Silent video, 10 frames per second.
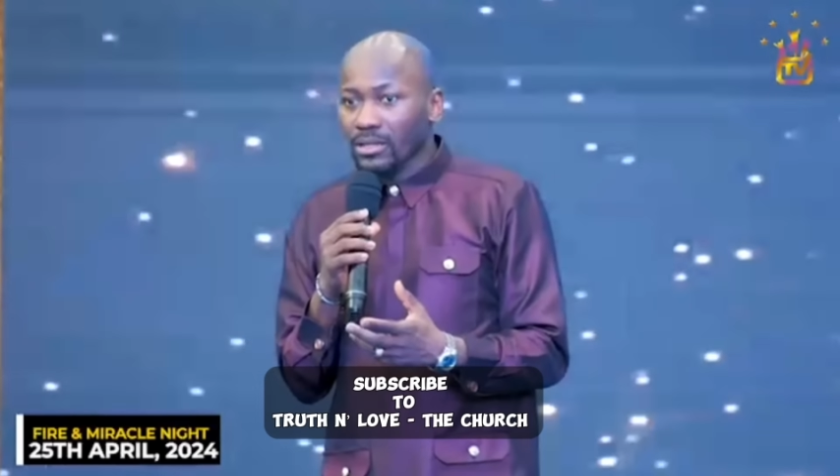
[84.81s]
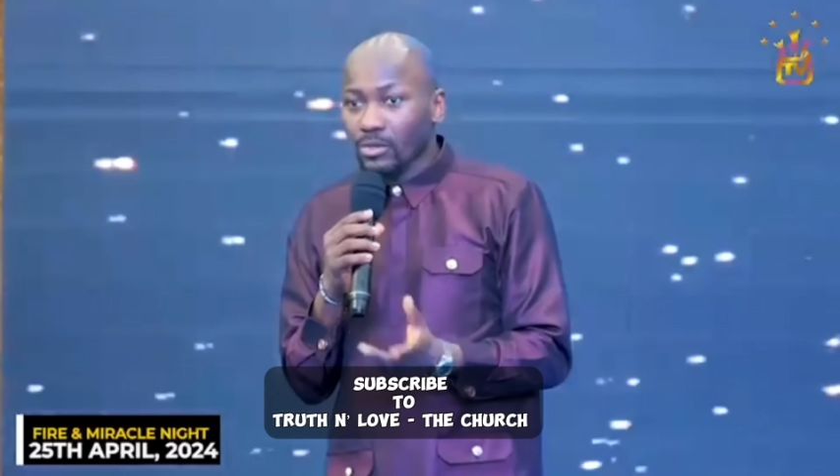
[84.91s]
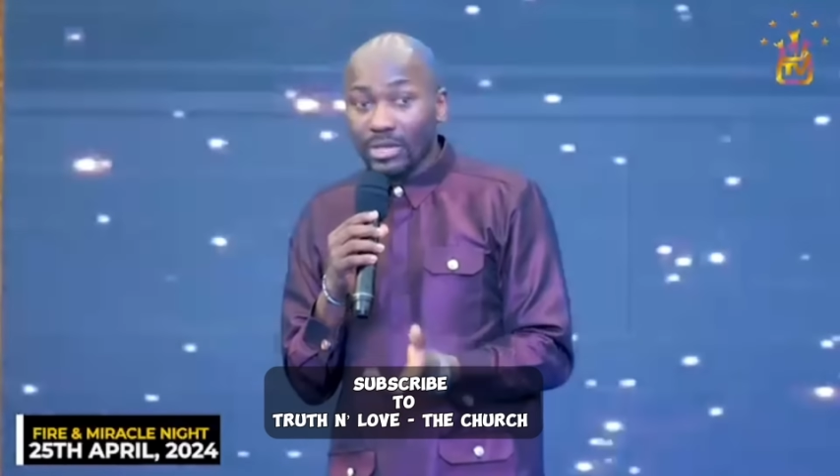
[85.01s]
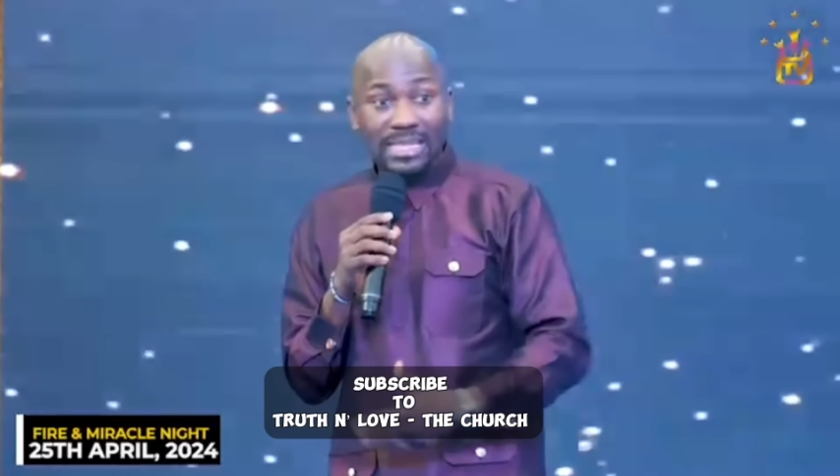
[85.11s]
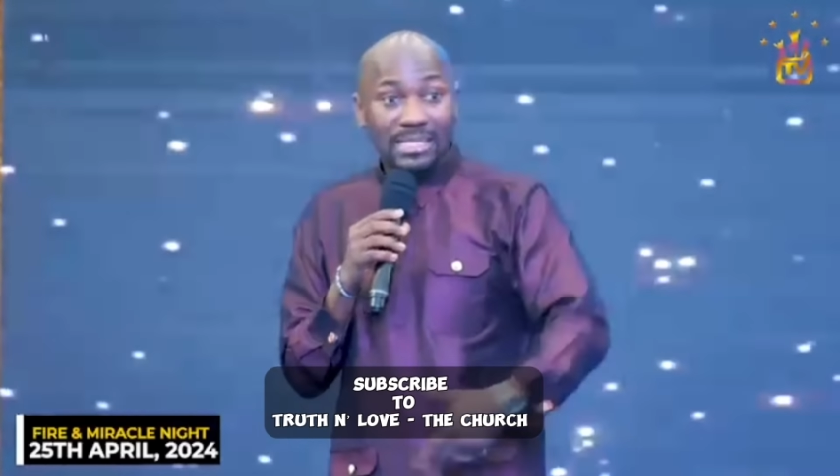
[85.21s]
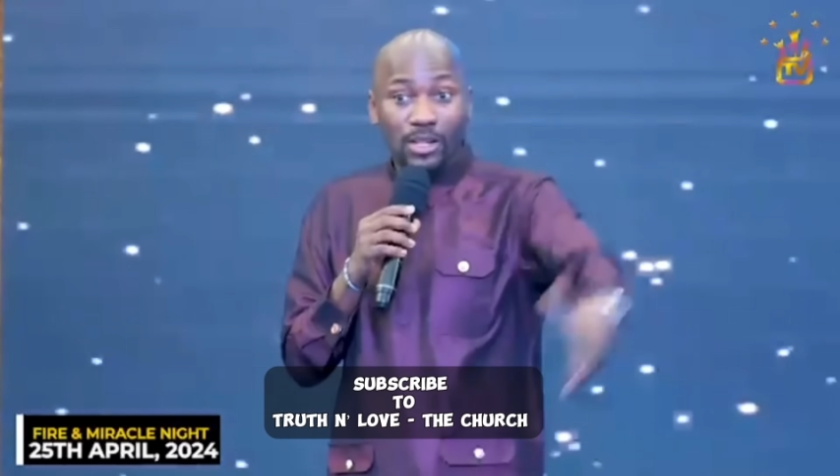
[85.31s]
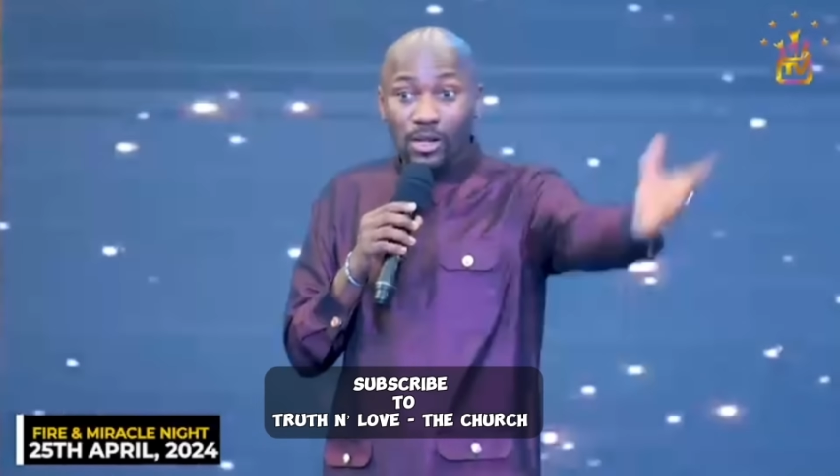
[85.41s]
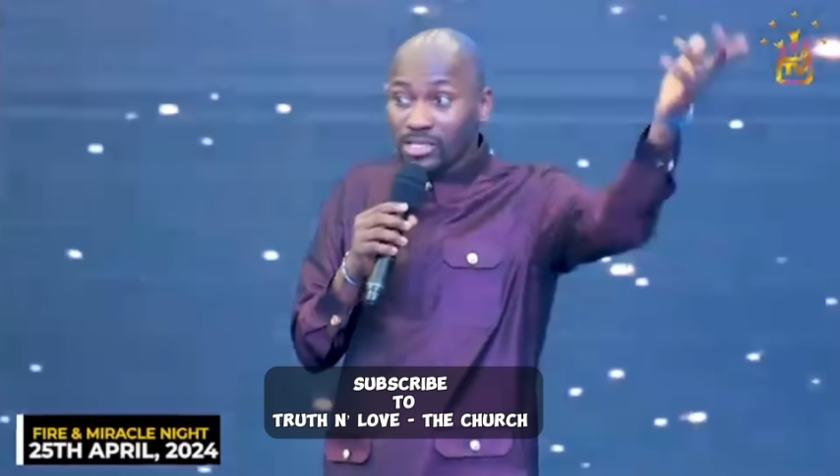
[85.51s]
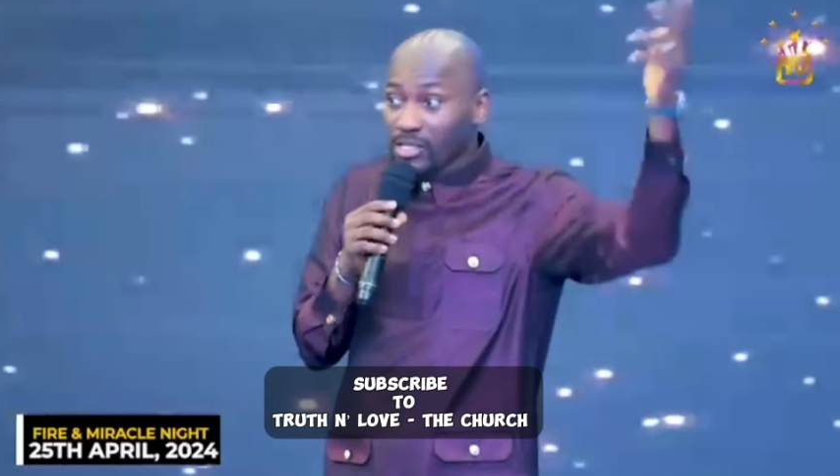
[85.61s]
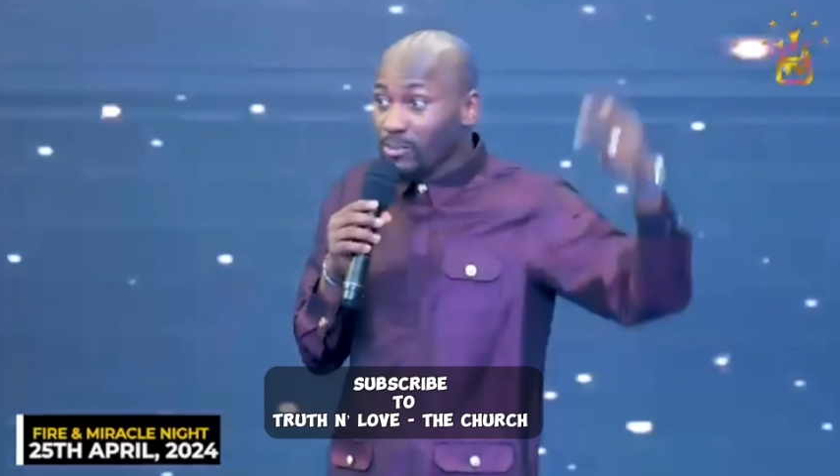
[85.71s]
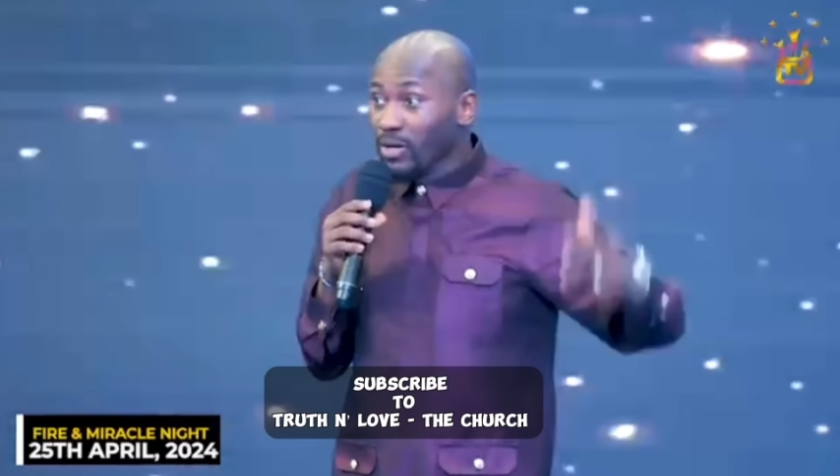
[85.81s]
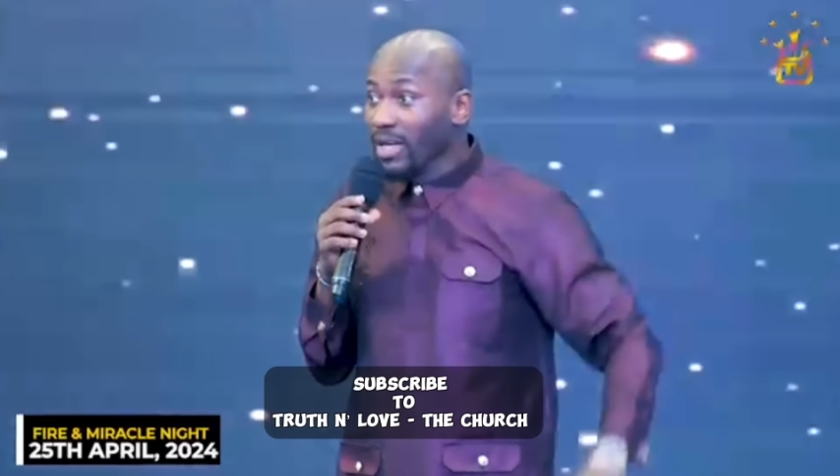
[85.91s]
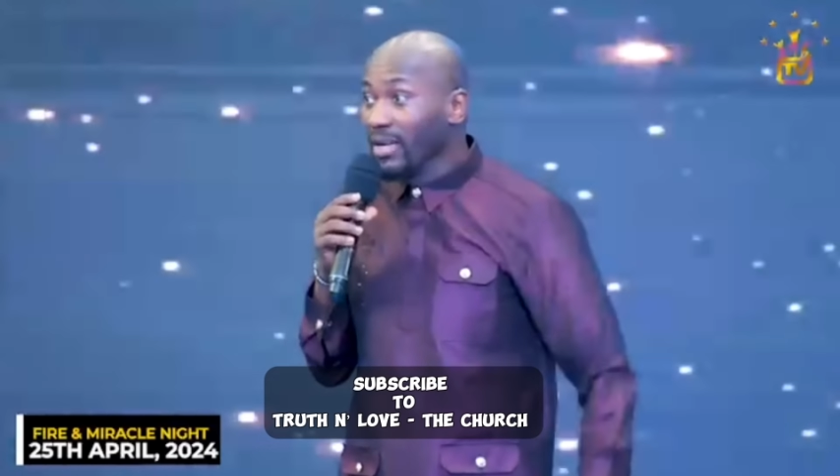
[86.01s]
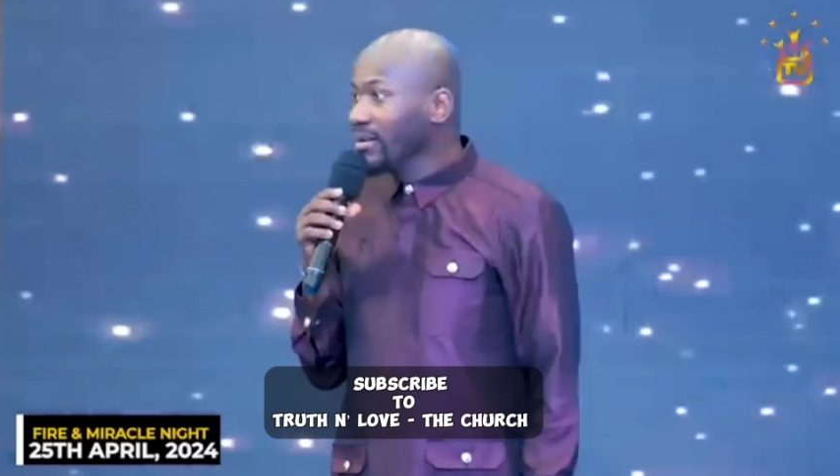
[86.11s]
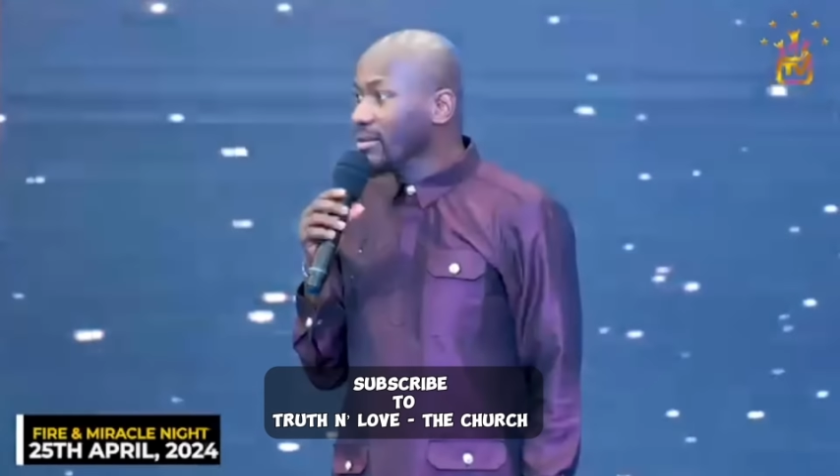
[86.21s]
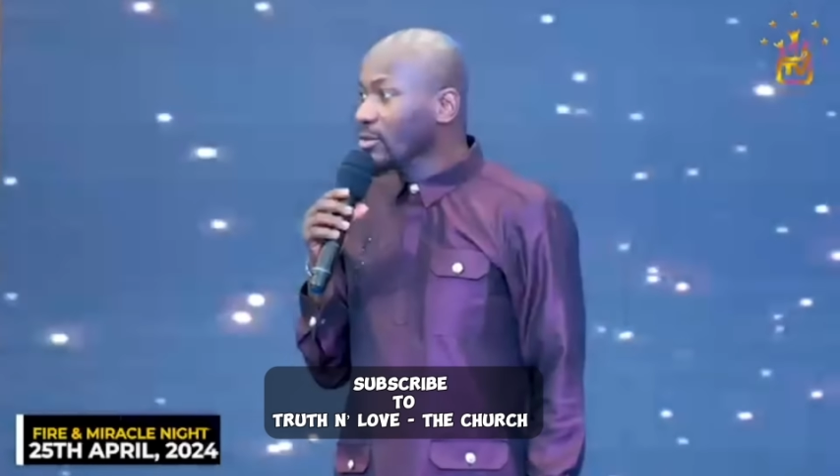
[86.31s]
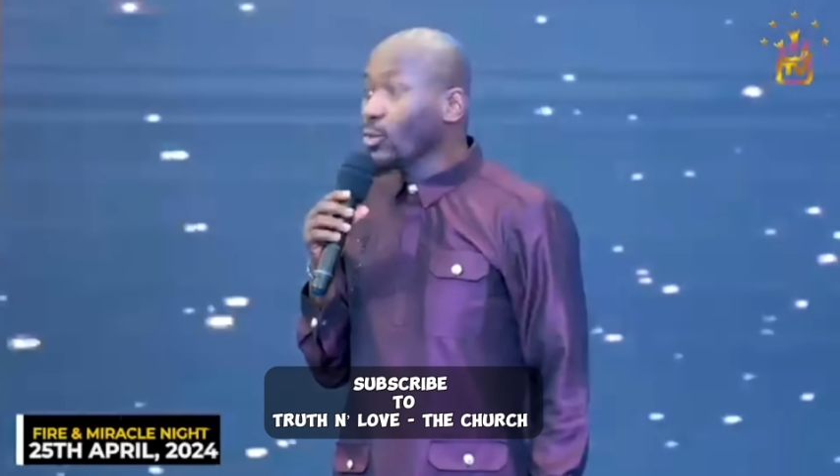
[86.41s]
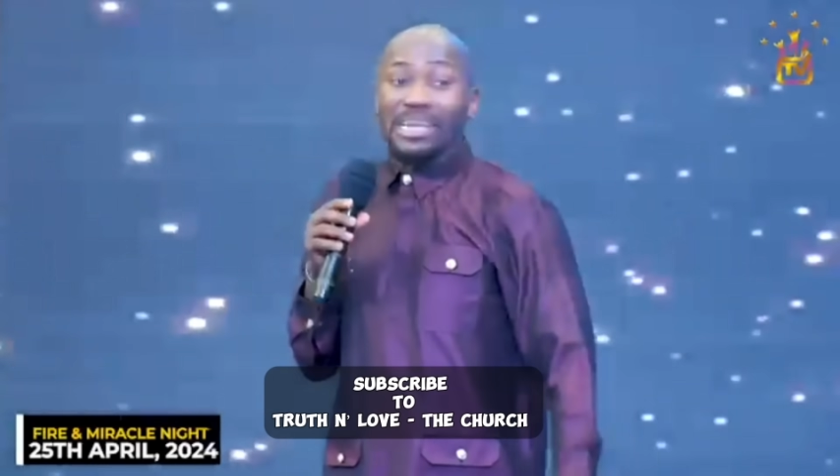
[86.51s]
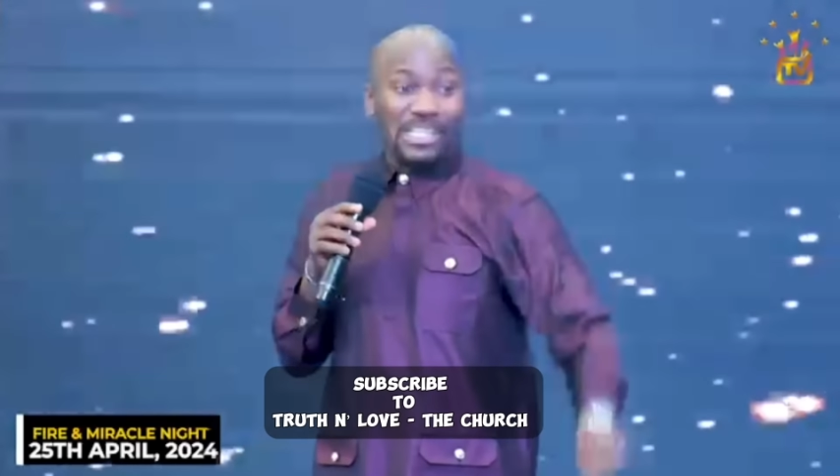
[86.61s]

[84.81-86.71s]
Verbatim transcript: Yet that he lost his brother. To a